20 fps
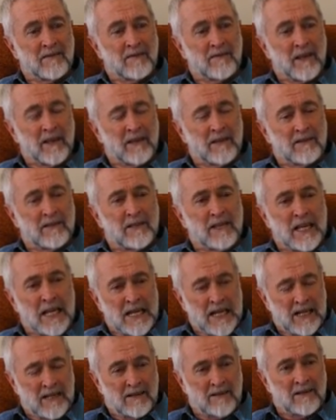they
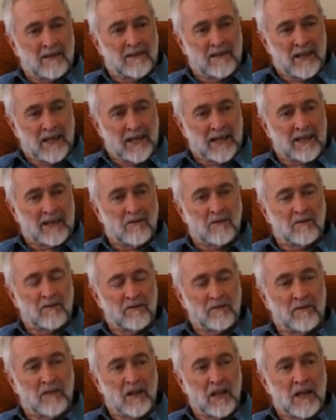need, I think,
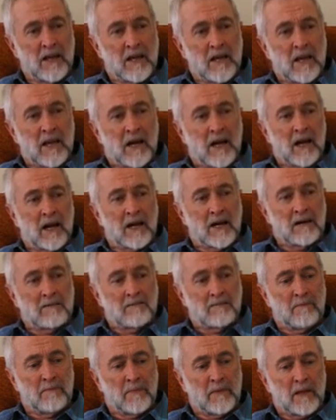often
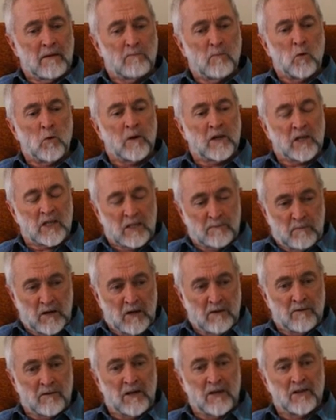more
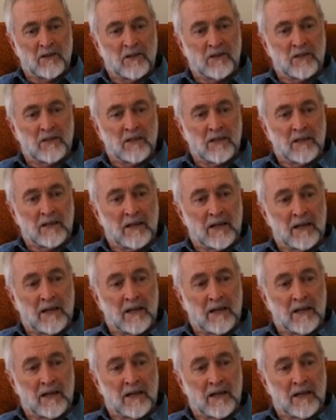experience,